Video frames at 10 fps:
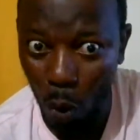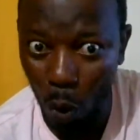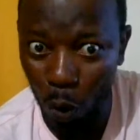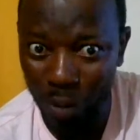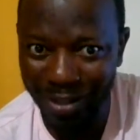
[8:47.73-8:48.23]

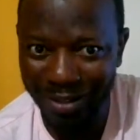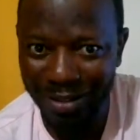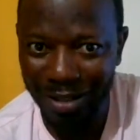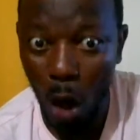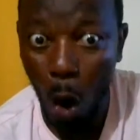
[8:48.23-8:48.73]
Own,
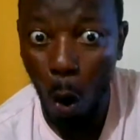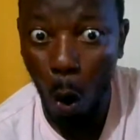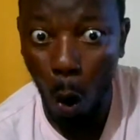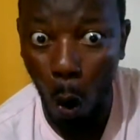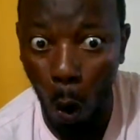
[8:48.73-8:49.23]

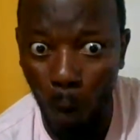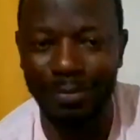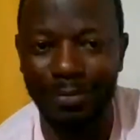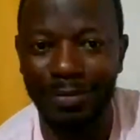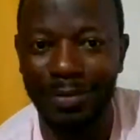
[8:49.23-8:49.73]
home,
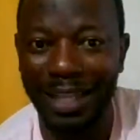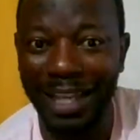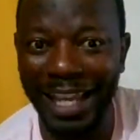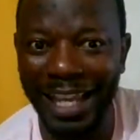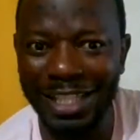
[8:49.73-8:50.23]

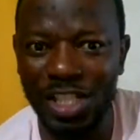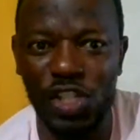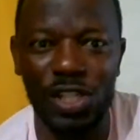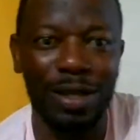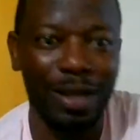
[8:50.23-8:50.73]

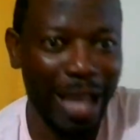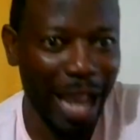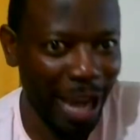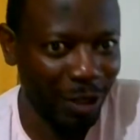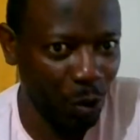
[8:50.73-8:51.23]
H
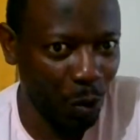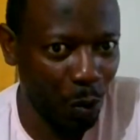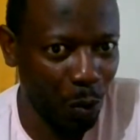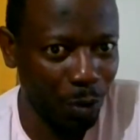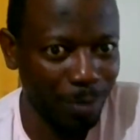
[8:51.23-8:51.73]
and
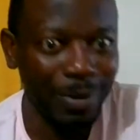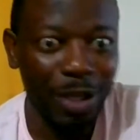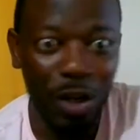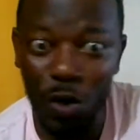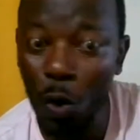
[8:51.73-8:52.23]
O.
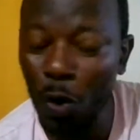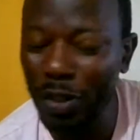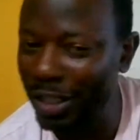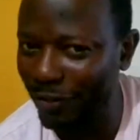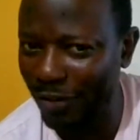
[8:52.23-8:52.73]

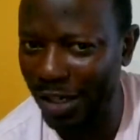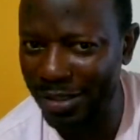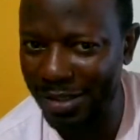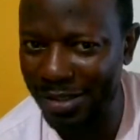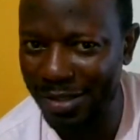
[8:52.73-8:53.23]
Know the
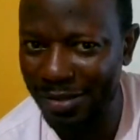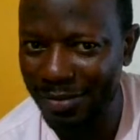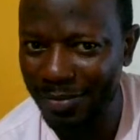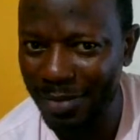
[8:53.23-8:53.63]
difference.